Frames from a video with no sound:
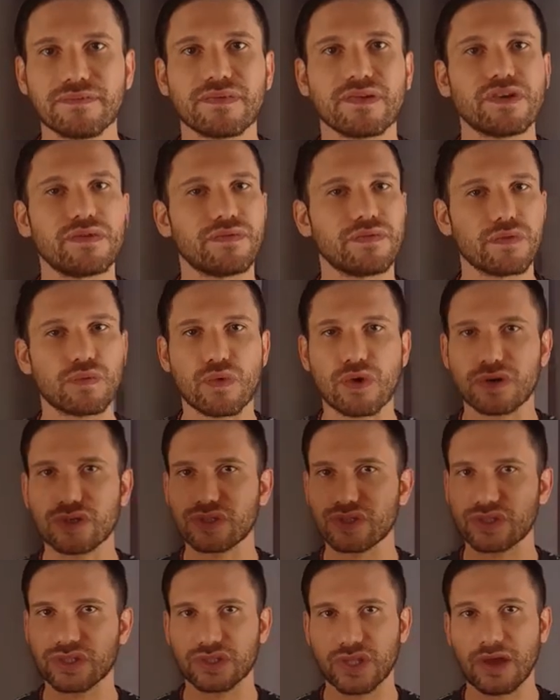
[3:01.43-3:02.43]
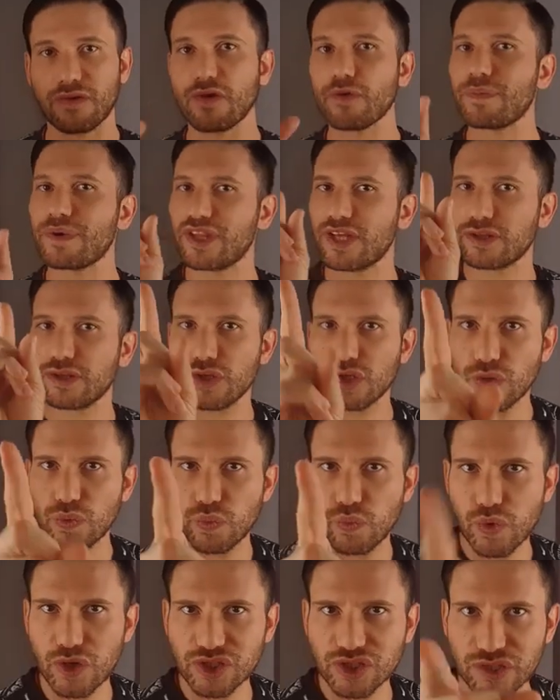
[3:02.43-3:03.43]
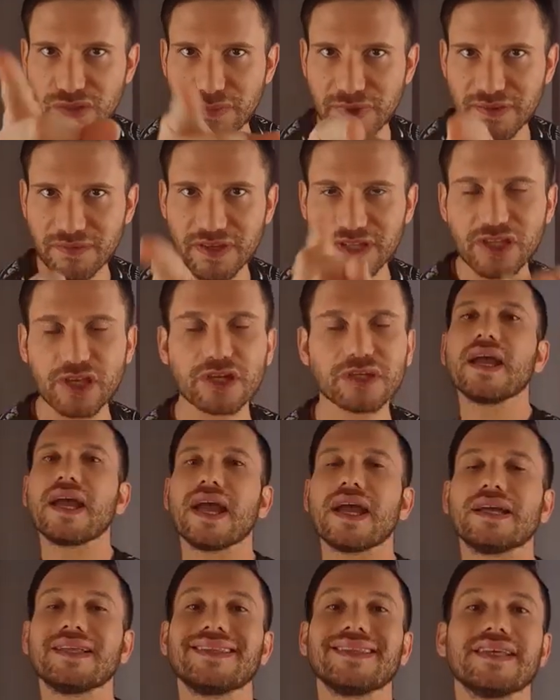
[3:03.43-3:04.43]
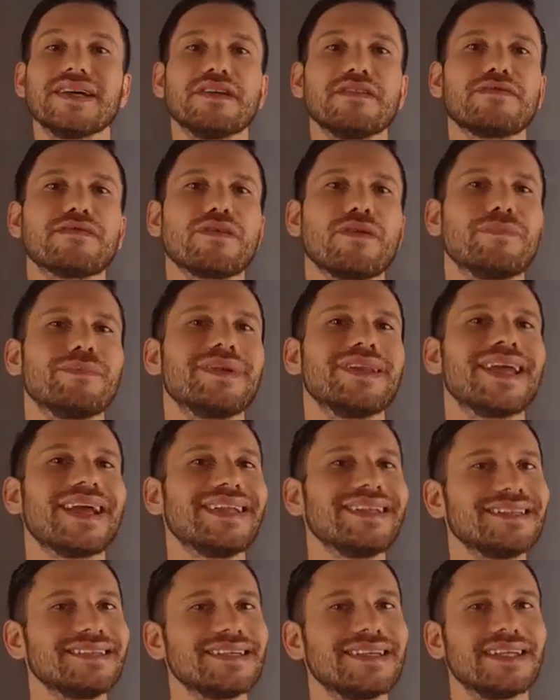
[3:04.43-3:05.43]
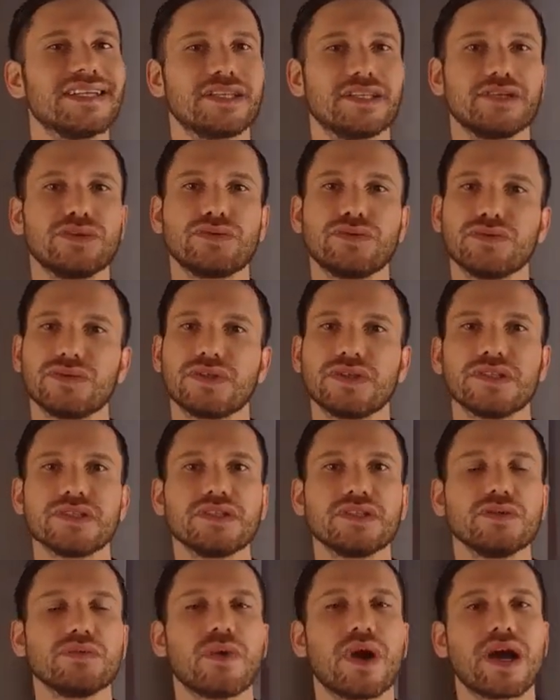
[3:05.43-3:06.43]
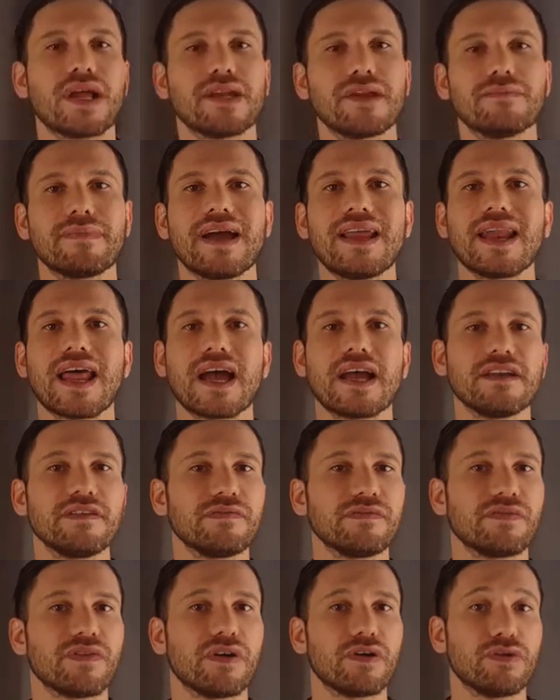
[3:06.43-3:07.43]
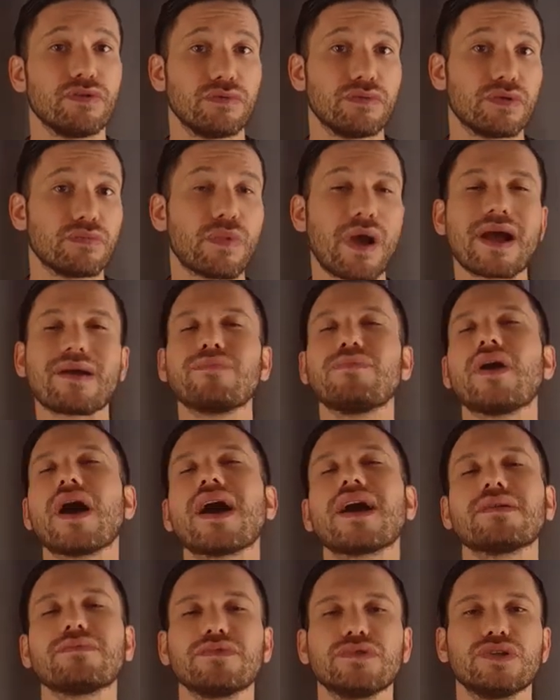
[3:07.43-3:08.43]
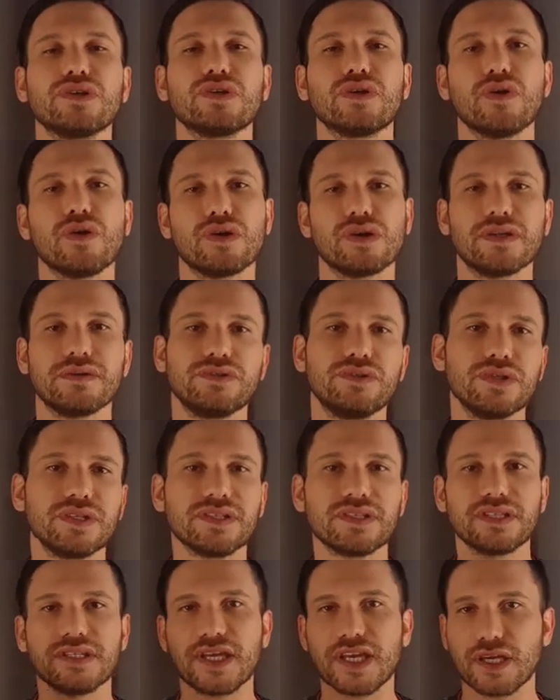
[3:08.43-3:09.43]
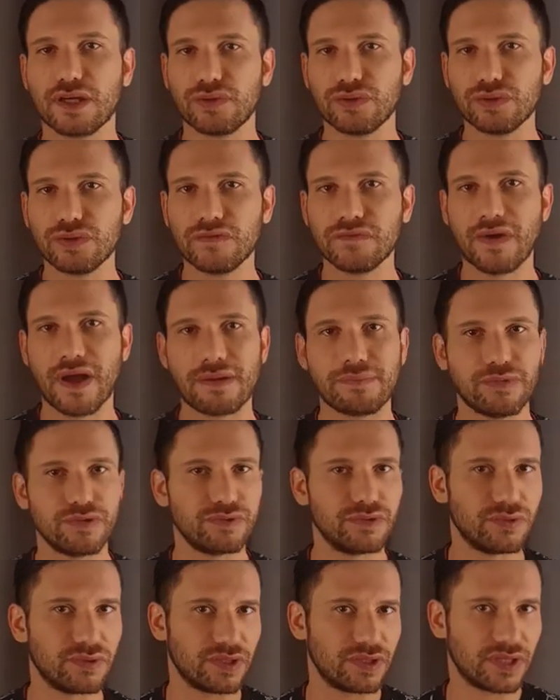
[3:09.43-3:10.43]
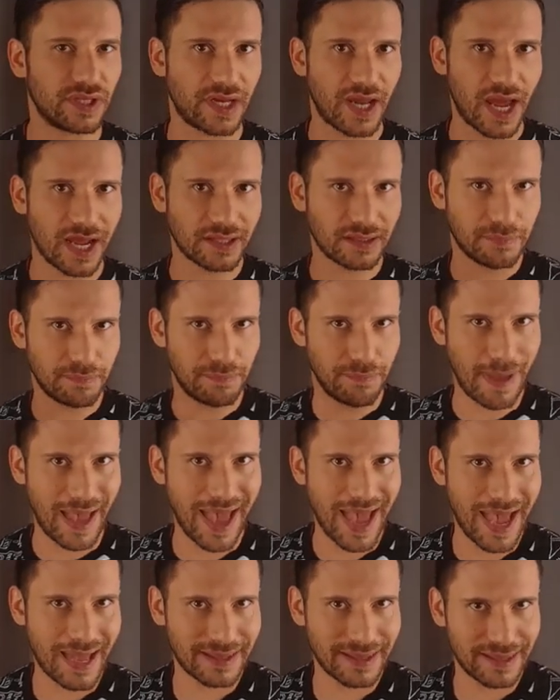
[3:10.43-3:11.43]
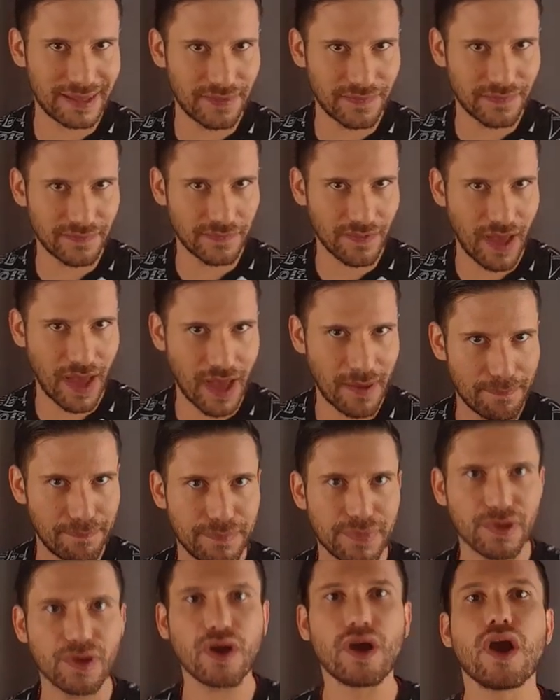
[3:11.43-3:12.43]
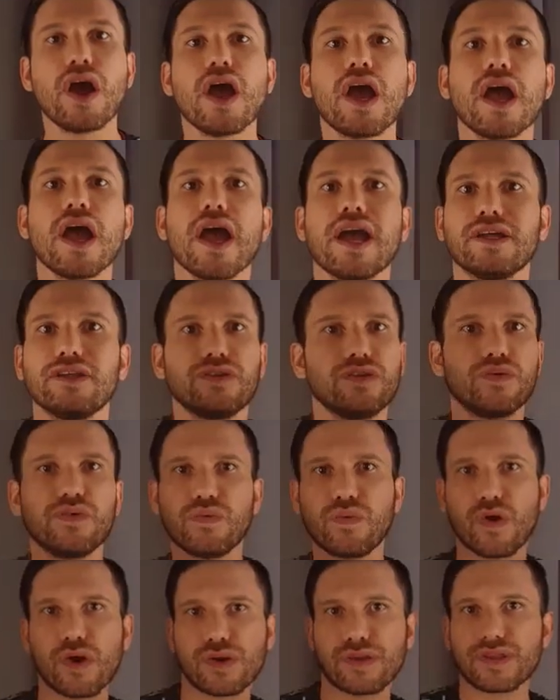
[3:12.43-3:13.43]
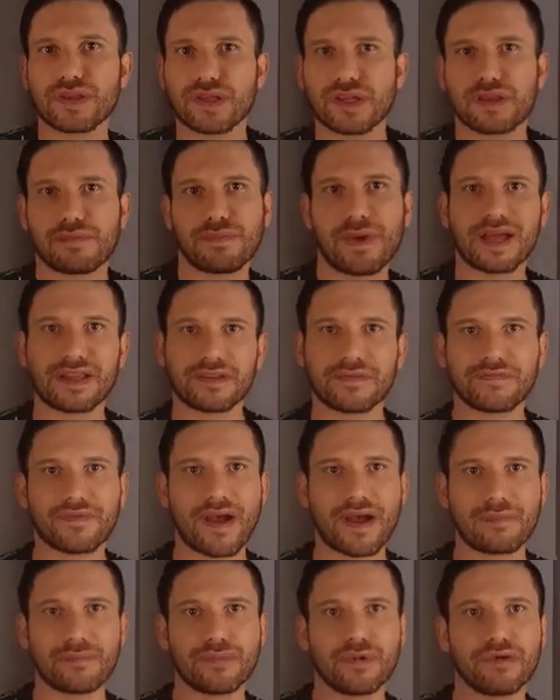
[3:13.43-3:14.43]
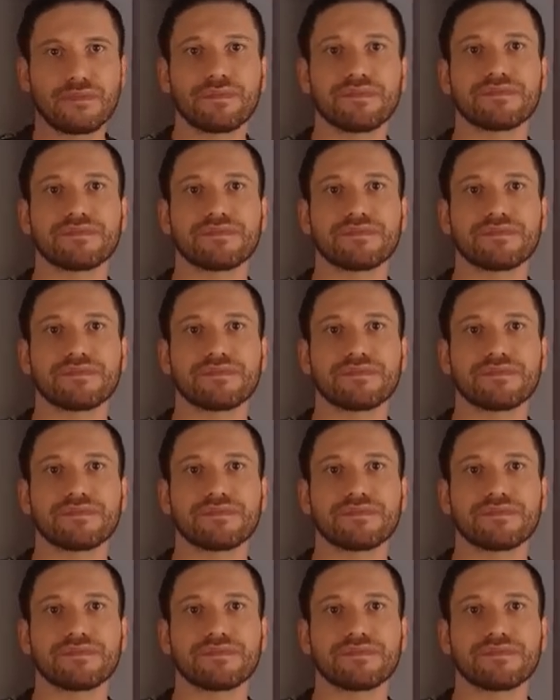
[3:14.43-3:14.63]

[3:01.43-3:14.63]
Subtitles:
If you watch, I hope that you watched my video. And from 19 to 31, my life, I would call during the day good Fabio, during the night bad Fabio. And who was this bad Fabio?